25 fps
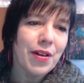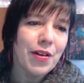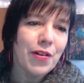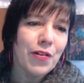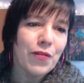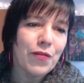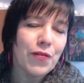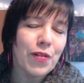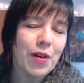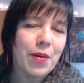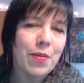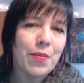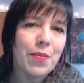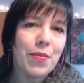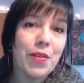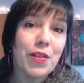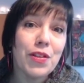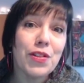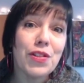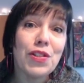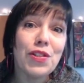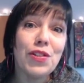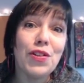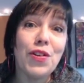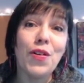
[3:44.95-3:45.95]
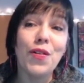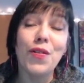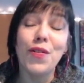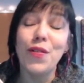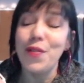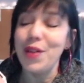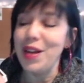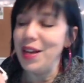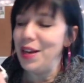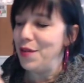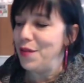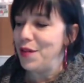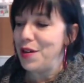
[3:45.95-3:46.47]
from The Snow
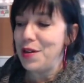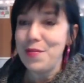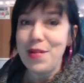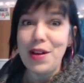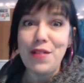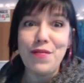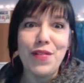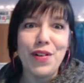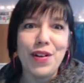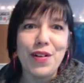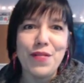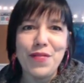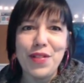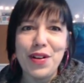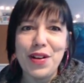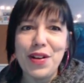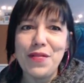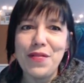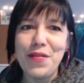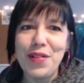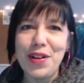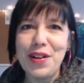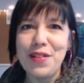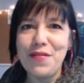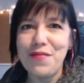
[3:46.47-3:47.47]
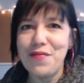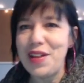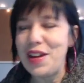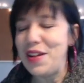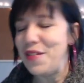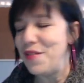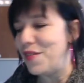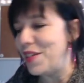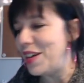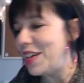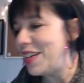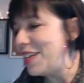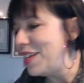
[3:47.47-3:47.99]
Queen, one of my very, very, very
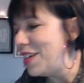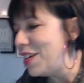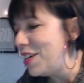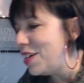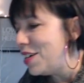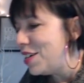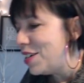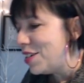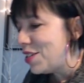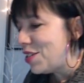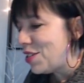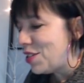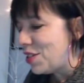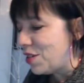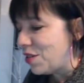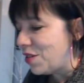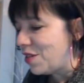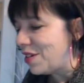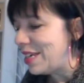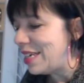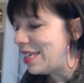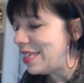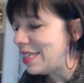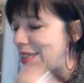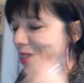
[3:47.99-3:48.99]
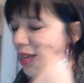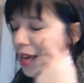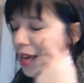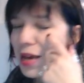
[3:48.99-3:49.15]
favorite stories.